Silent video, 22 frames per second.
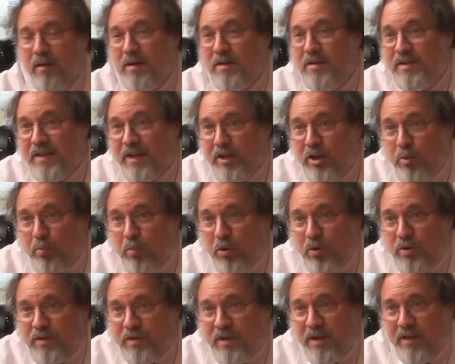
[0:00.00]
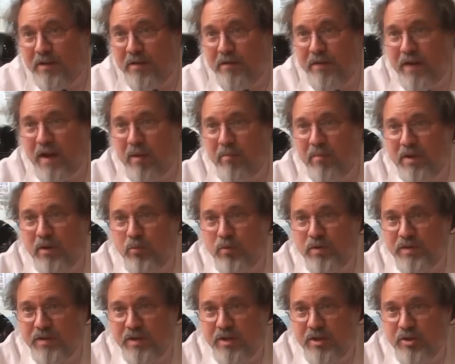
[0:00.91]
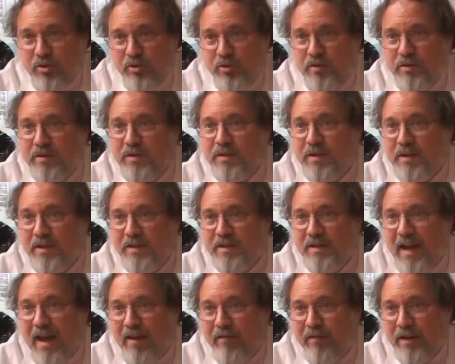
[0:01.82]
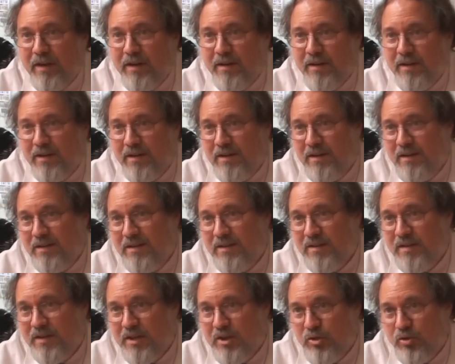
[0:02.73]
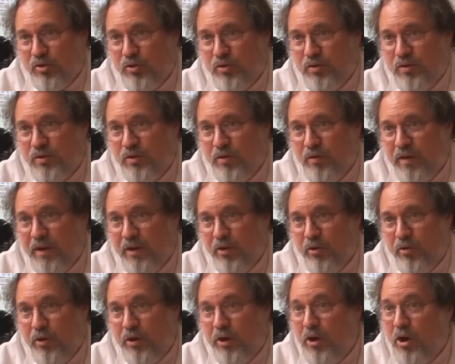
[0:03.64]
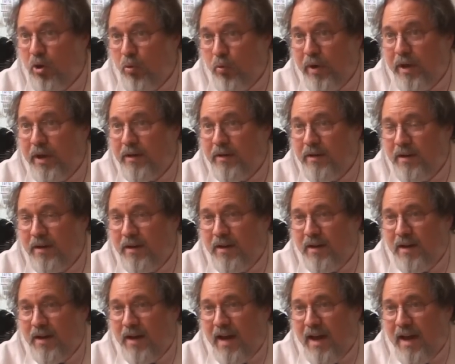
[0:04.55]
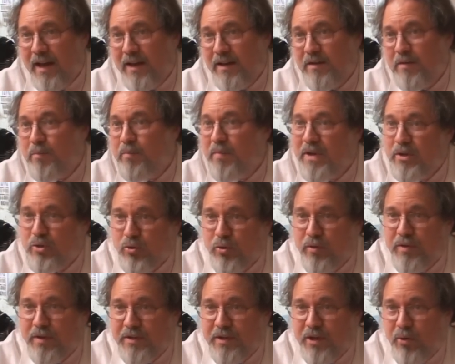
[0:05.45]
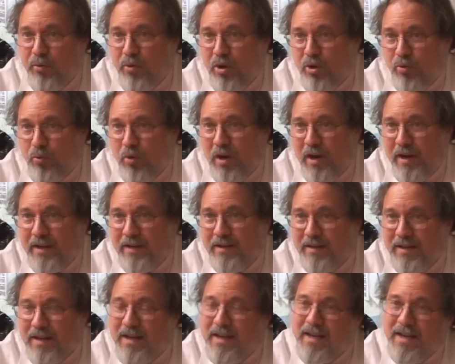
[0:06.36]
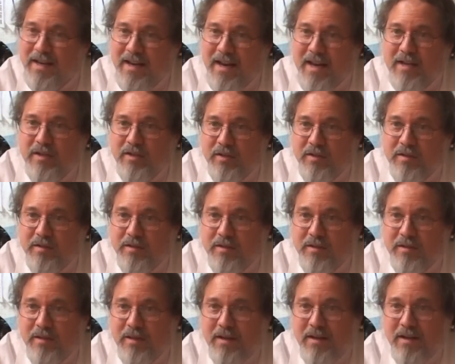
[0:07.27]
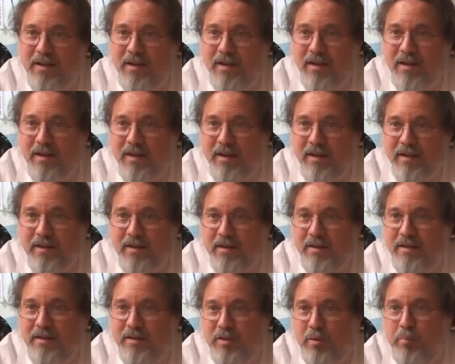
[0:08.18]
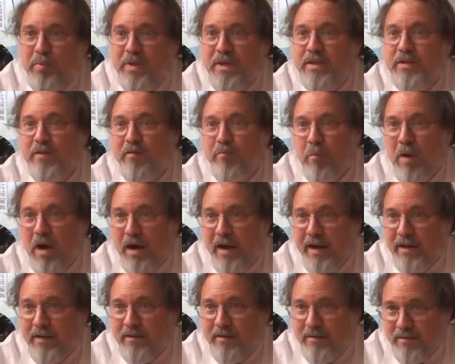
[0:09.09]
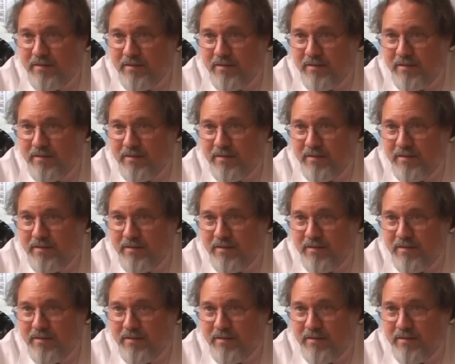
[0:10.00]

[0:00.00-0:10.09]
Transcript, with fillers: a senior person in the family with seizures is having seizures so that you can go in and make sure that they're all right. In essence, it is a peace of mind